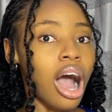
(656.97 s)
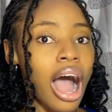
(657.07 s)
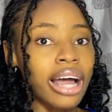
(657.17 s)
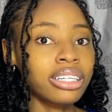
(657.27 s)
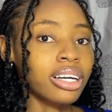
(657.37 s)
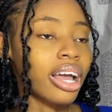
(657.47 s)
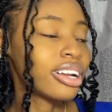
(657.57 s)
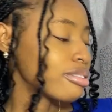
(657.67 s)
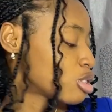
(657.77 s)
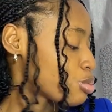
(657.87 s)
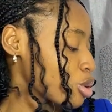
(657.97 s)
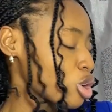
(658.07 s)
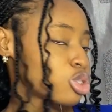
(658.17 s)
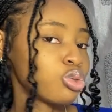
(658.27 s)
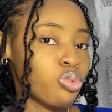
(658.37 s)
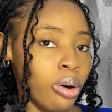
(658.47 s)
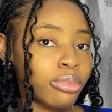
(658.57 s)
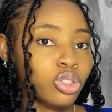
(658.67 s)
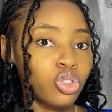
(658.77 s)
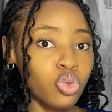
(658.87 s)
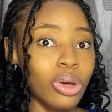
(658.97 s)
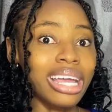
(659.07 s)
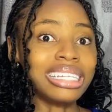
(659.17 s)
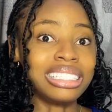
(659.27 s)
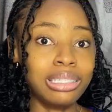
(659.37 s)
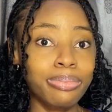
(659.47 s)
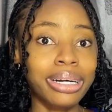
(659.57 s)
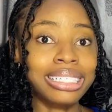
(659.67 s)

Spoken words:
And any of these products you want me to do a deeper